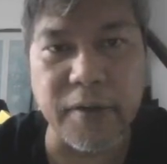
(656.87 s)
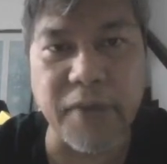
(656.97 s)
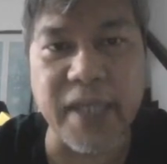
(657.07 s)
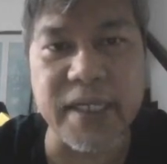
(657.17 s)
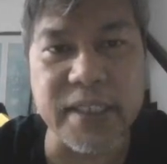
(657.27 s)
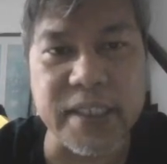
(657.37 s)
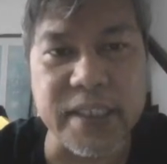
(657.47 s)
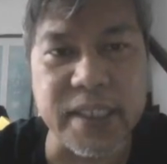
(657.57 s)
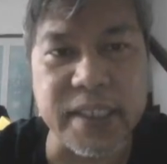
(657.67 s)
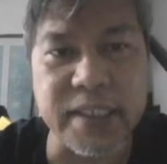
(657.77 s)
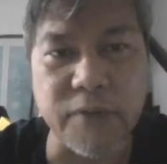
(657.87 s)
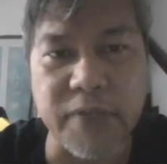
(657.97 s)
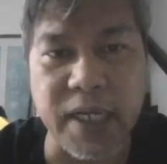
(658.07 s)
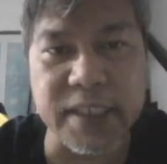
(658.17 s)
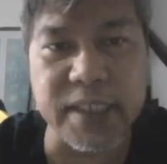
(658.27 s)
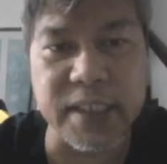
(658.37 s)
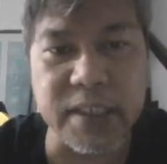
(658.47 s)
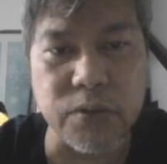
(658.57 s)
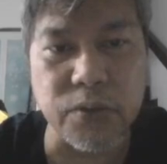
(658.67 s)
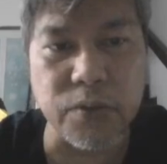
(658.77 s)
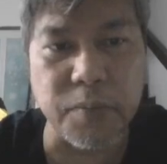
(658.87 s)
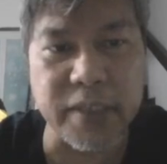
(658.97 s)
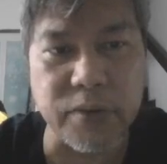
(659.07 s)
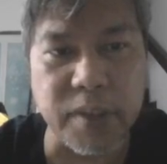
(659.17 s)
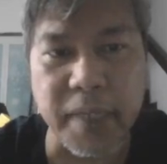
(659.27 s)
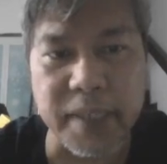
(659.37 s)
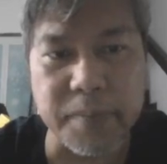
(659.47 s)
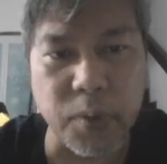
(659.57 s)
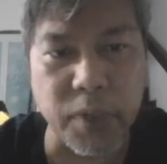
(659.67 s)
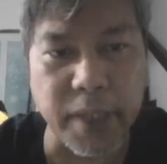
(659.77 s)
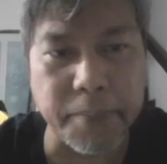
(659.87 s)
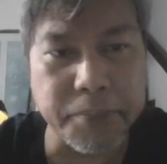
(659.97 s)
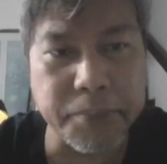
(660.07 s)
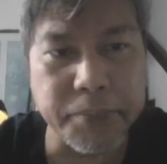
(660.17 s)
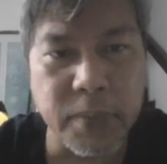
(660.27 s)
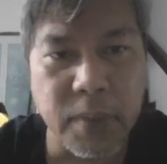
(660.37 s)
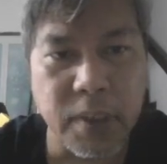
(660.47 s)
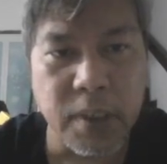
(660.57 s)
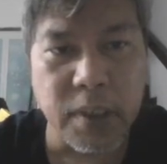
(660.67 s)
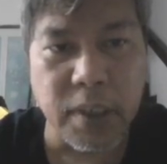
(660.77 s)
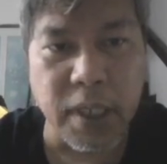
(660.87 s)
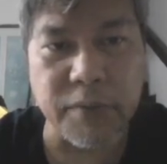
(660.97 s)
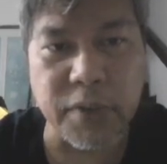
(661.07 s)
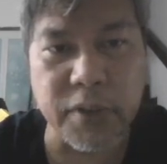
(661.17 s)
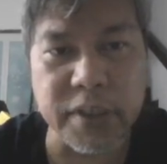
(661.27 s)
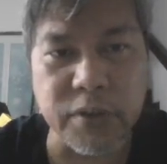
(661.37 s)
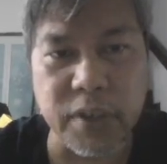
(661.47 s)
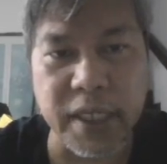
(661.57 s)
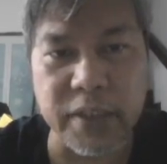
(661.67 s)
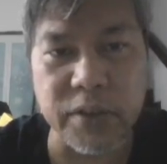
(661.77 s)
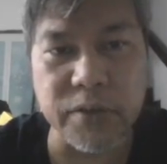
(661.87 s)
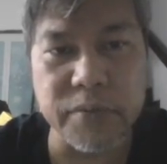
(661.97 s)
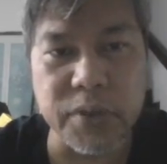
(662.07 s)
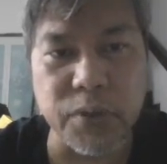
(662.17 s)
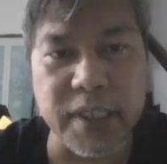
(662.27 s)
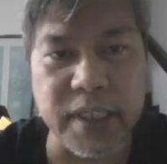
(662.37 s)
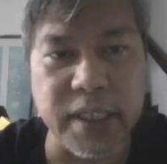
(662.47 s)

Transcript: final synthesis of the answer to back to the main program, and we're going just going to, like, you know, show it